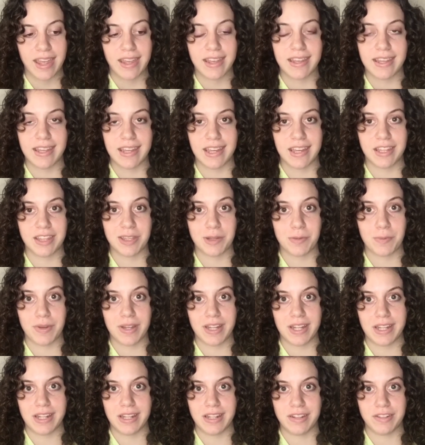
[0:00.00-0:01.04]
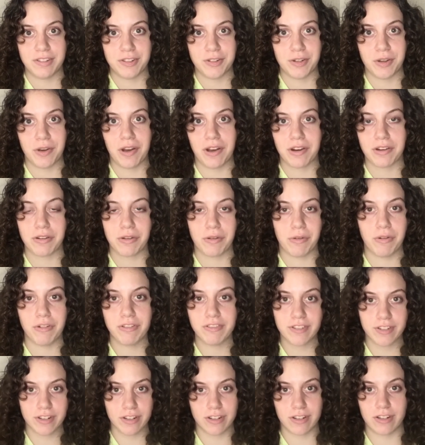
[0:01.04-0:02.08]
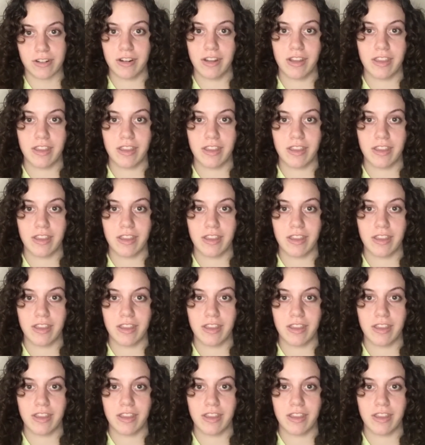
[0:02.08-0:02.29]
And the wind knocked over